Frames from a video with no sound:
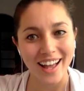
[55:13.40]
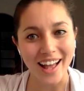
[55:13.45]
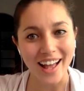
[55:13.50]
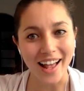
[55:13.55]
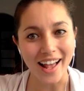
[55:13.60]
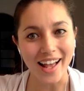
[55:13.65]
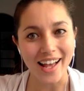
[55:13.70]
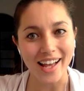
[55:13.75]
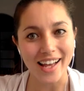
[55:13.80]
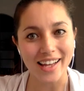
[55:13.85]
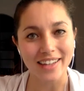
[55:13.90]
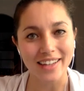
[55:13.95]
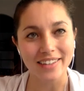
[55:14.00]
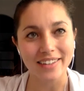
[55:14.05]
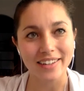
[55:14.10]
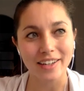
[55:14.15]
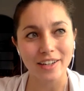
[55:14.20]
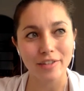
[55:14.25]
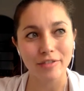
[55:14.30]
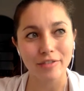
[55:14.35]

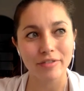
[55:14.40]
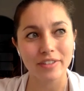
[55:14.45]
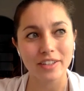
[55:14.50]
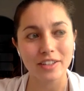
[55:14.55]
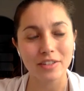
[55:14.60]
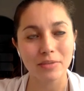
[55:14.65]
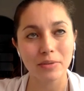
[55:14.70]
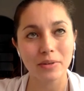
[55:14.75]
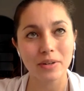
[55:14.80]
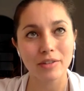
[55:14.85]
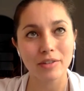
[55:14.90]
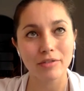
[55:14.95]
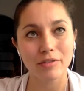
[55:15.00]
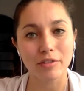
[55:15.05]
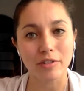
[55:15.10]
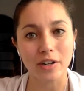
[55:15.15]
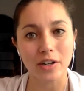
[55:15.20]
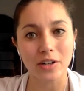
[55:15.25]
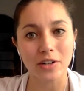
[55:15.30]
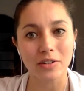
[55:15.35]
And if this would have
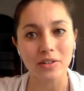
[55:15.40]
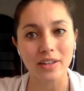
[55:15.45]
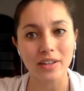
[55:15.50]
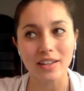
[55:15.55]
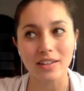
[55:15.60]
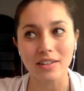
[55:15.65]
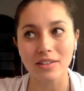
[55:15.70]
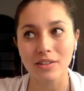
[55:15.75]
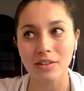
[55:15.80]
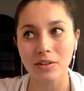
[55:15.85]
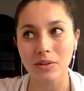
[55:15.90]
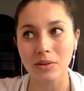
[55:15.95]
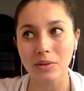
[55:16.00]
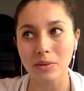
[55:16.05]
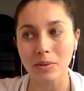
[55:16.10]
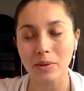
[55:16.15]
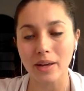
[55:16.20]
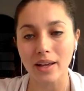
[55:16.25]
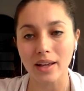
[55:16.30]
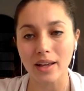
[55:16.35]
grown
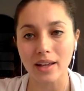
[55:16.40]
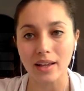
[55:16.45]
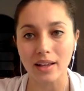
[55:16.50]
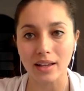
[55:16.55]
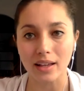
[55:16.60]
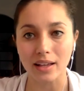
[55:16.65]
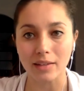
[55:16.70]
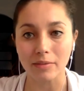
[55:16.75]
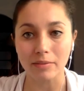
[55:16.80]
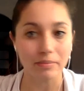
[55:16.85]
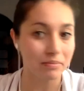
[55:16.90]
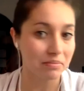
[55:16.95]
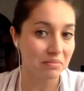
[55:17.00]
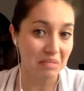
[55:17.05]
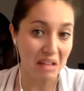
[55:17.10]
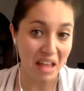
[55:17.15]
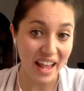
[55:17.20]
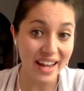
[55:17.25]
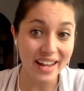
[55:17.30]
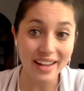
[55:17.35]
into a
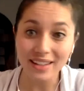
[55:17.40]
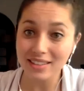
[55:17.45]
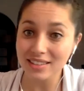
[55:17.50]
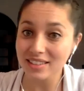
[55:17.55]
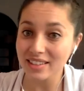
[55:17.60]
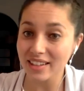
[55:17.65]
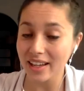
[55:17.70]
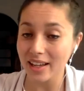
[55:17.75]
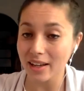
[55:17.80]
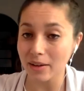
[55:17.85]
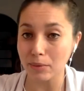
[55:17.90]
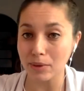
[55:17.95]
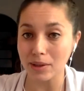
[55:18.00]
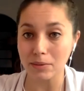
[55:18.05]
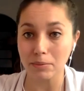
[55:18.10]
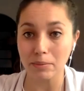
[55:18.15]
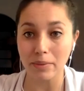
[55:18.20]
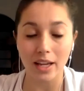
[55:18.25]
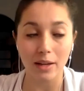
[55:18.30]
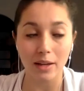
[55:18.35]
agency
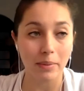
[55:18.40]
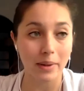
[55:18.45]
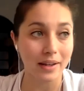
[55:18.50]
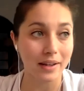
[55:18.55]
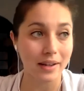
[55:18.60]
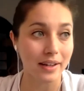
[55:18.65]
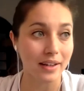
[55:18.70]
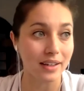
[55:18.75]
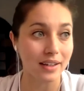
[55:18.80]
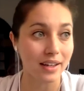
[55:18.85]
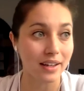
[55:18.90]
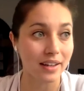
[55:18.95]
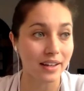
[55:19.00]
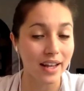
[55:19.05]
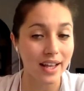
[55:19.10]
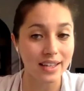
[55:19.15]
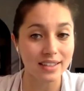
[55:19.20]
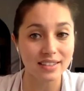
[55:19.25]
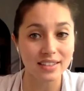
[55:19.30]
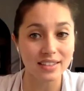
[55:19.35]
with maybe
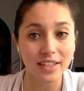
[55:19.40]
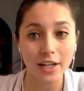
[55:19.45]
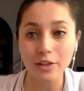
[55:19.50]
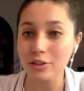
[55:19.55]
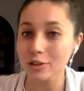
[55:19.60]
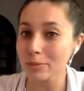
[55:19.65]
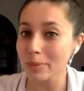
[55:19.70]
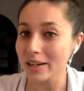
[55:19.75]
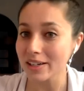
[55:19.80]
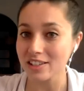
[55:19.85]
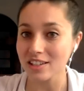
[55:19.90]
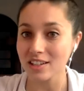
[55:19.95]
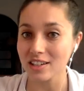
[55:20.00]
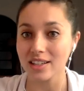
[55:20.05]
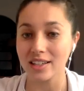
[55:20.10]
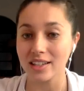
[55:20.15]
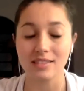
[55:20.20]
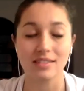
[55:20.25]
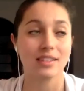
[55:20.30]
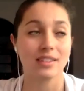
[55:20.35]
an SEO
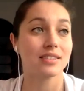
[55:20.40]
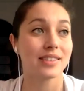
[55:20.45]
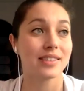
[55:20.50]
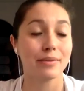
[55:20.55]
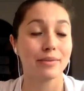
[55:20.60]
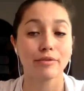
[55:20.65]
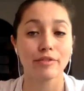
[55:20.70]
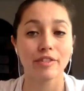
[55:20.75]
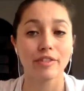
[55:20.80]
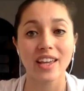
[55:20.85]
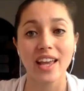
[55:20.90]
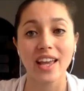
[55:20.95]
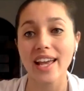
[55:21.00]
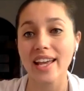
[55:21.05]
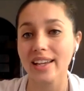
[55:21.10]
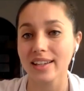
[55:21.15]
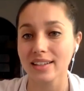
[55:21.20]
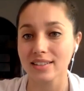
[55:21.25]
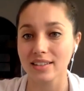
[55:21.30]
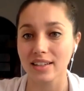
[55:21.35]
specialist and some
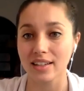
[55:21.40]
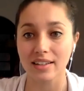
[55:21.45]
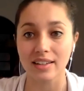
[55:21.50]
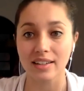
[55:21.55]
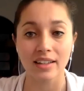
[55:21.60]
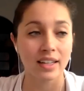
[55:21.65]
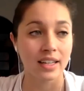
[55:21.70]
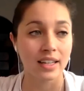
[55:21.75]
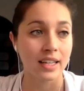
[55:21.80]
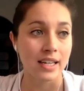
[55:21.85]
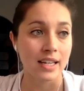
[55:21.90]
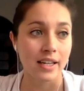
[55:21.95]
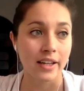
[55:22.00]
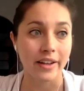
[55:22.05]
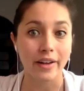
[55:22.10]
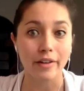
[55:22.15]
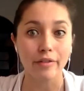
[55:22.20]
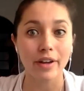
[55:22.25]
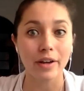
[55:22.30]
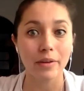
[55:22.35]
VAs, and
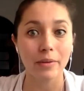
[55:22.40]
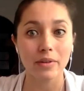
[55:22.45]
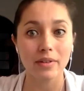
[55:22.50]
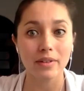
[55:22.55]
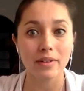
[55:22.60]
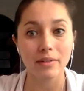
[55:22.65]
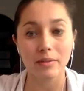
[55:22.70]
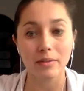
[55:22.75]
if I would